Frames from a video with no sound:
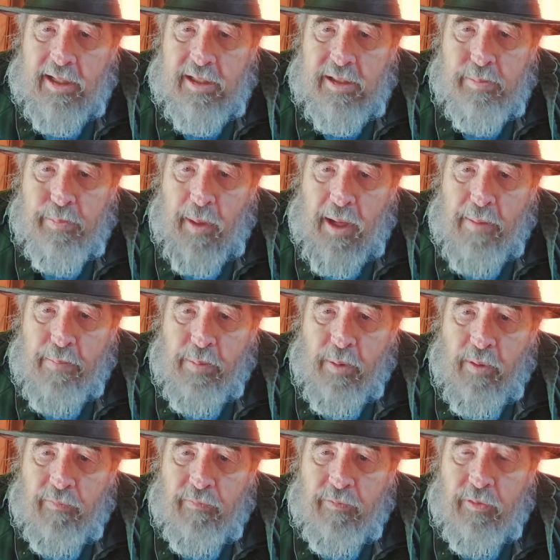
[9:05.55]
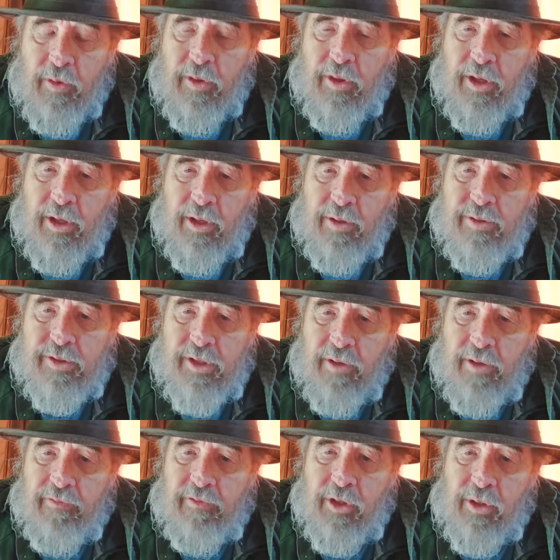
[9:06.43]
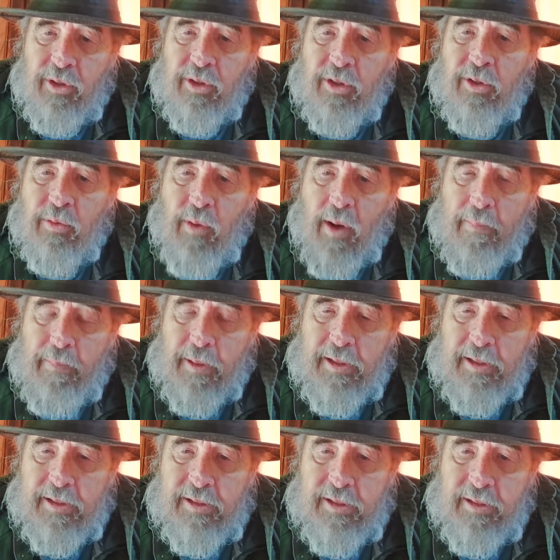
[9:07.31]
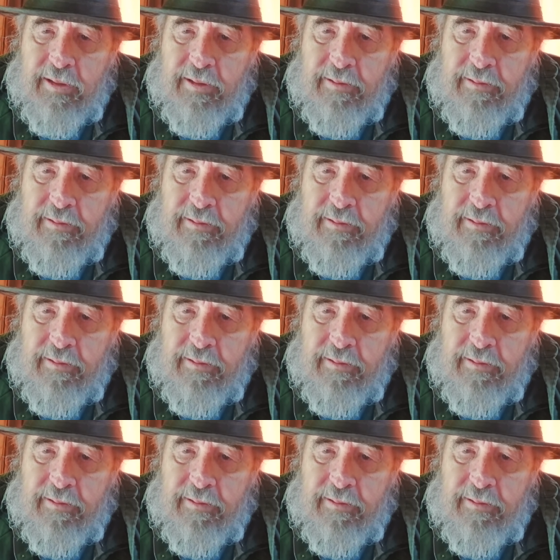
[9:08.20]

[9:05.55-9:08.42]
his people for the use of nuclear weapons.